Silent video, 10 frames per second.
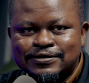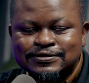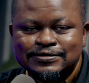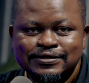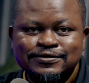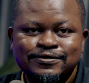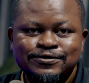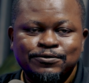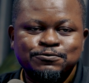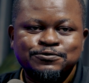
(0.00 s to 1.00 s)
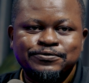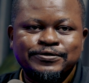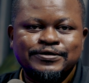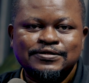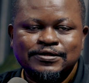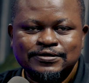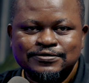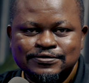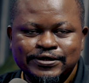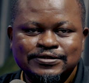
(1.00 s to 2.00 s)
Incidentally, also, it is
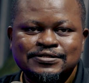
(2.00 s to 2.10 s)
this year's